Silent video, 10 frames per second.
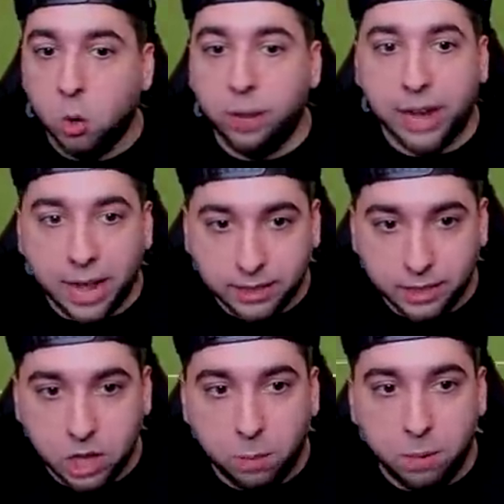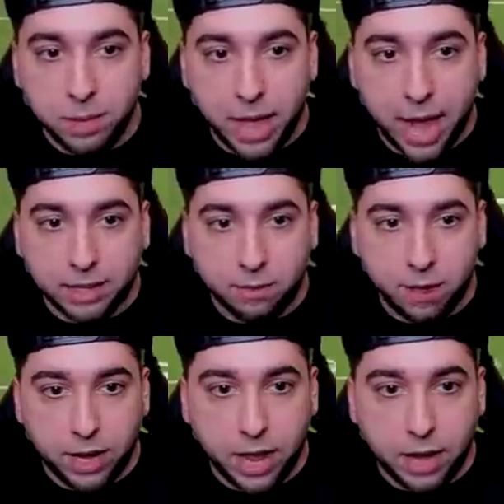We got the double me
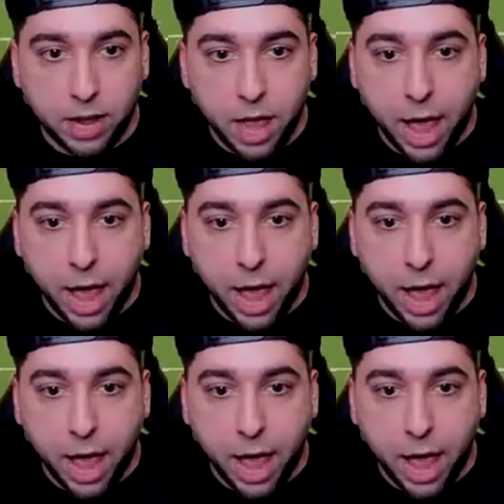activated,